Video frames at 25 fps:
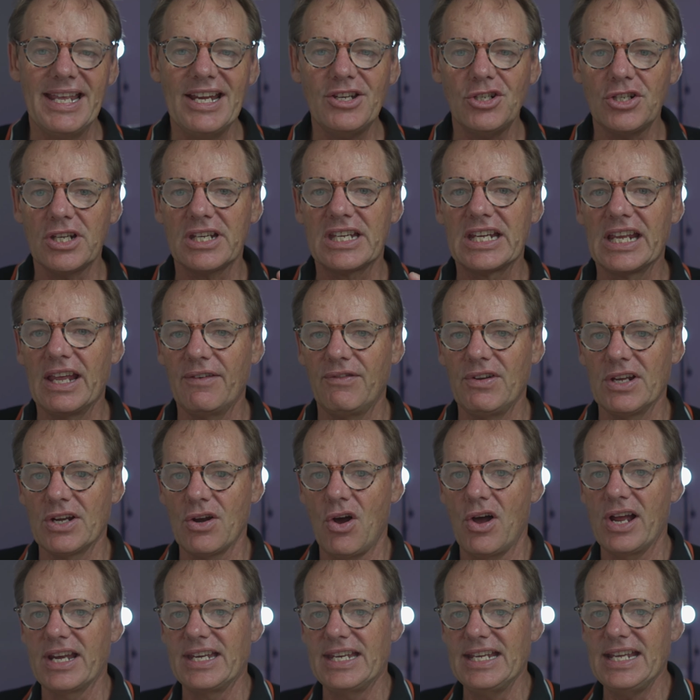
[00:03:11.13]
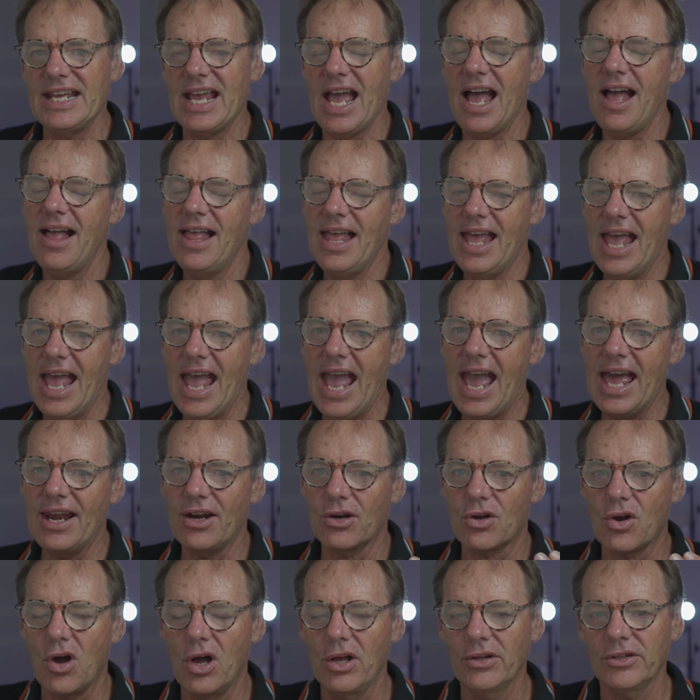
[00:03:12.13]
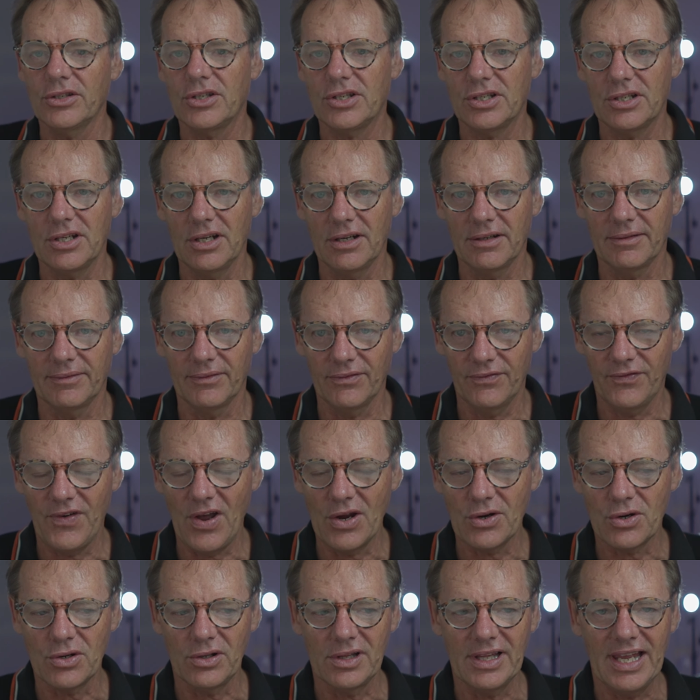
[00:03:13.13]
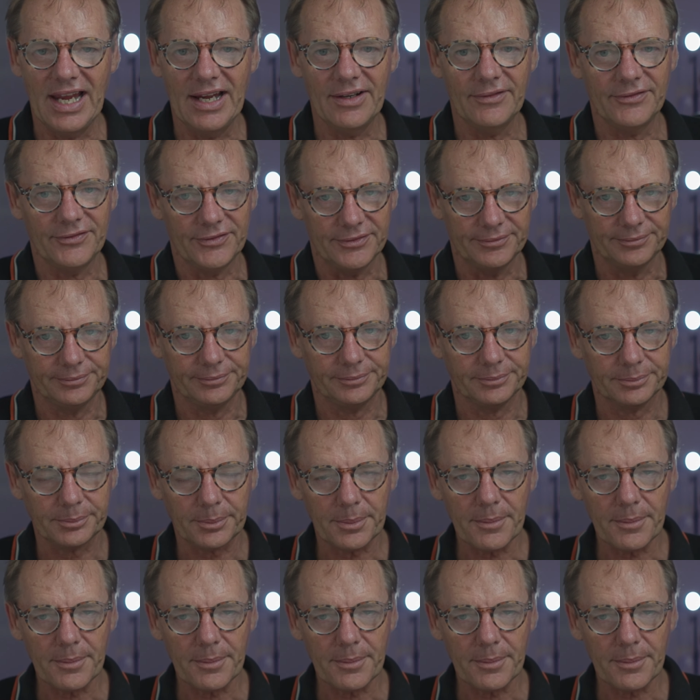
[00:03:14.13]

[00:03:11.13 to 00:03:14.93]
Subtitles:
But that's just to give you an idea at a constant focal length